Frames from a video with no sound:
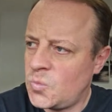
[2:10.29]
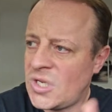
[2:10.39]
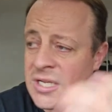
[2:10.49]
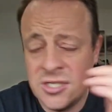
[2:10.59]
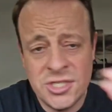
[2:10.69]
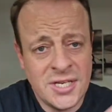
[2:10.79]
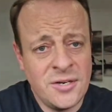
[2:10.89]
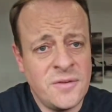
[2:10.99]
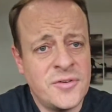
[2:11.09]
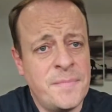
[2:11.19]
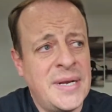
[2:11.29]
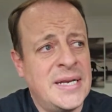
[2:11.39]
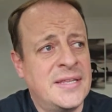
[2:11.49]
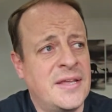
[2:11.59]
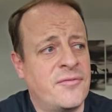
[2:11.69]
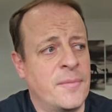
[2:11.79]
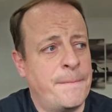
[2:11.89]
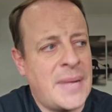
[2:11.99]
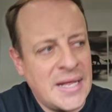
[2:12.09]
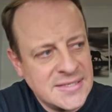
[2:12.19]
Second half completely different,
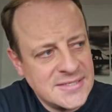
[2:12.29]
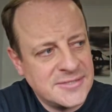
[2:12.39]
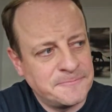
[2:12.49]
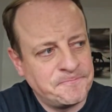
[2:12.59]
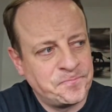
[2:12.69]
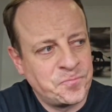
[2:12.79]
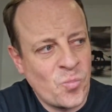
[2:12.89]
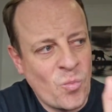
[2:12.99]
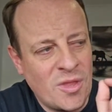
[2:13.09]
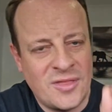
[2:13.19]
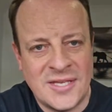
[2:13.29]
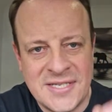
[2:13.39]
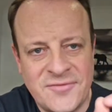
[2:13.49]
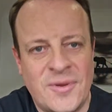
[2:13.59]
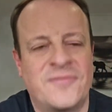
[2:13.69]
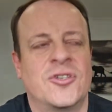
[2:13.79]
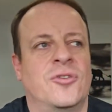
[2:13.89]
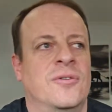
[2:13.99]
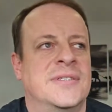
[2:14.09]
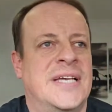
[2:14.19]
but does have to have some
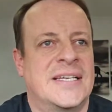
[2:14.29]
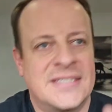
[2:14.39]
context.